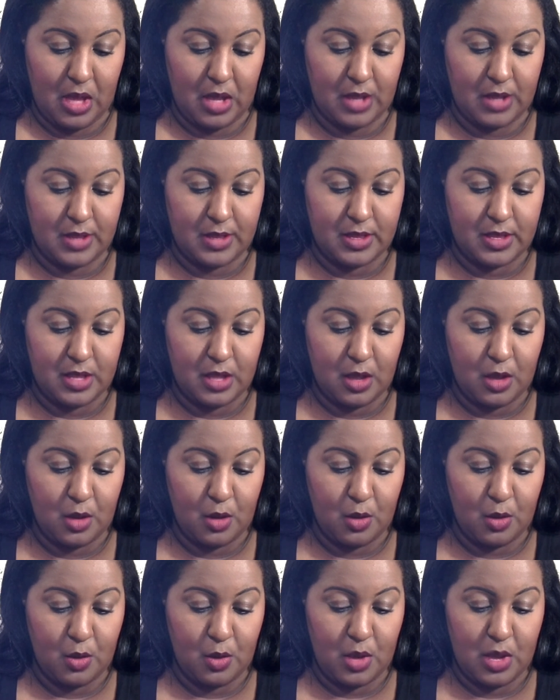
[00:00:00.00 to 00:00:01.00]

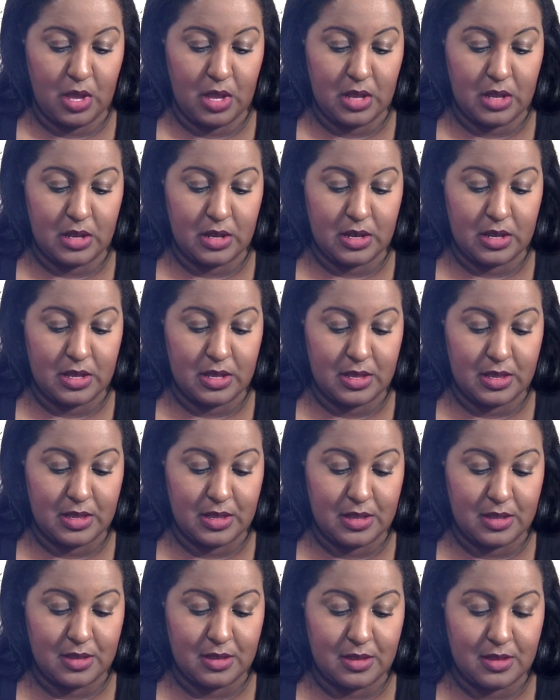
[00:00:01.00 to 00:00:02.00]
So in these
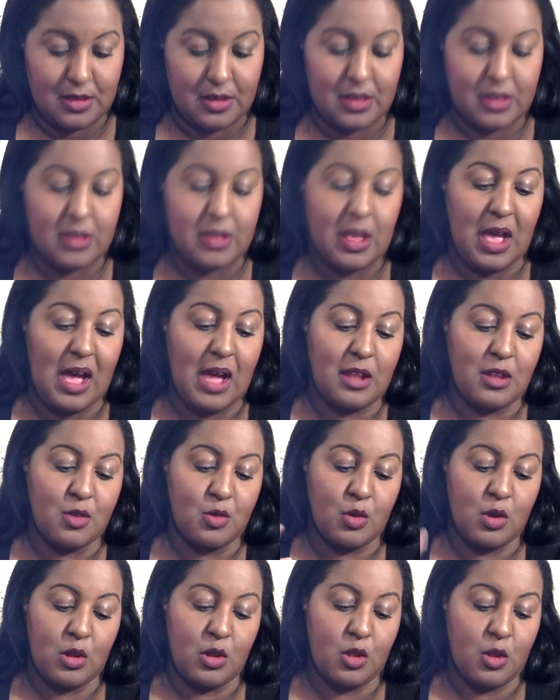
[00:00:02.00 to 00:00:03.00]
instances, I
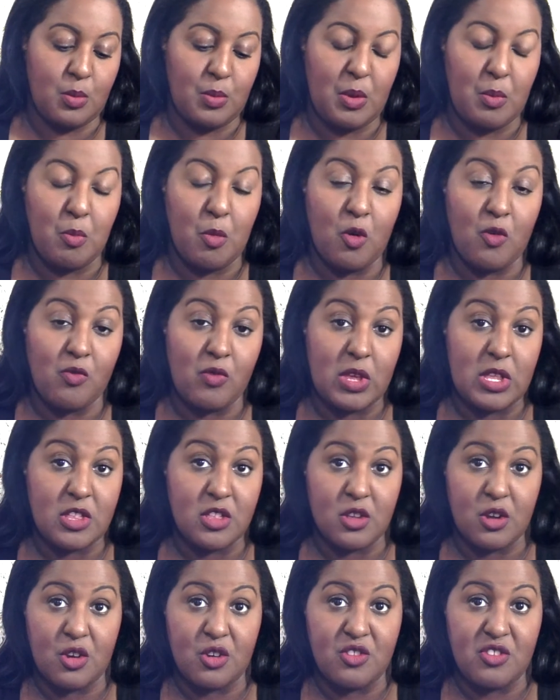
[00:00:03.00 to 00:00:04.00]
do a little bit more
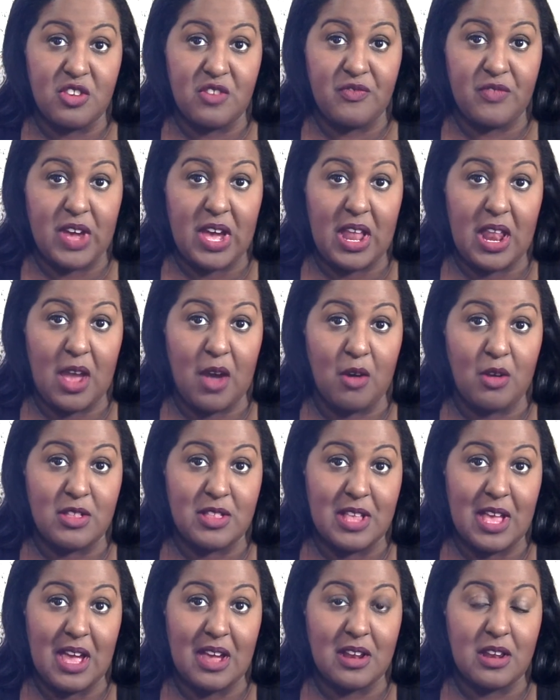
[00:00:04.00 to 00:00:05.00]
research and find out
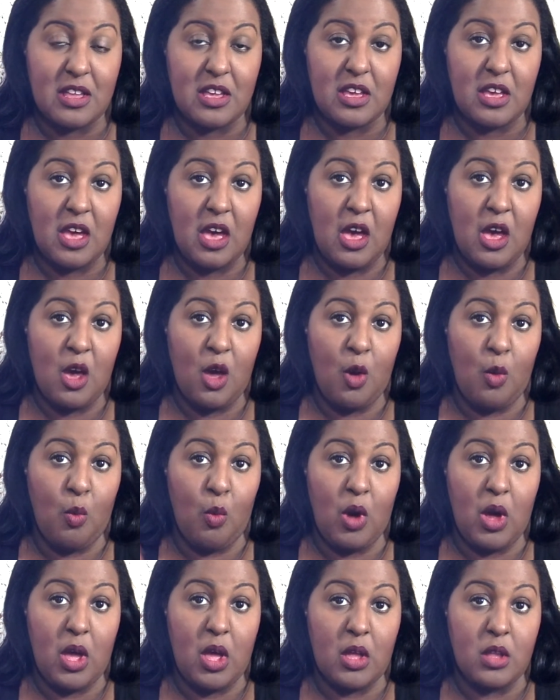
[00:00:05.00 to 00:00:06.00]
exactly
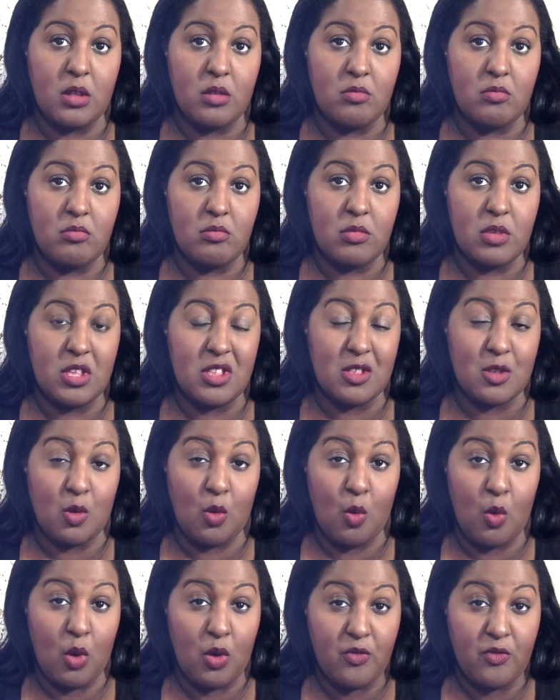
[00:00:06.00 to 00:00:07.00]
what it's
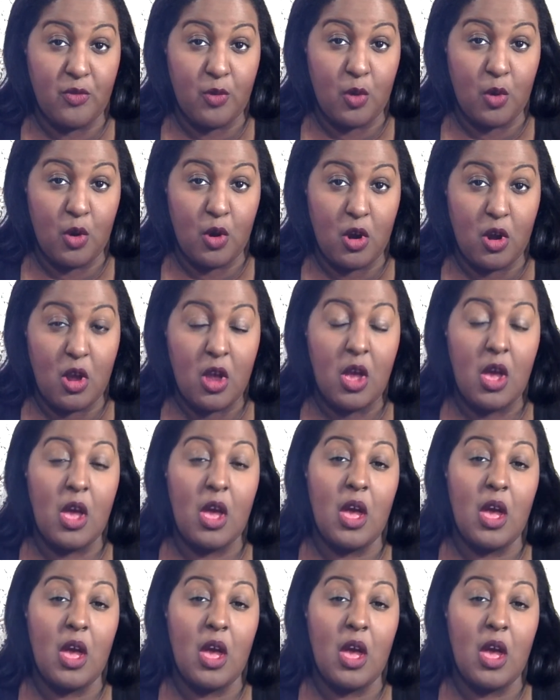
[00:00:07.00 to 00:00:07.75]
going for,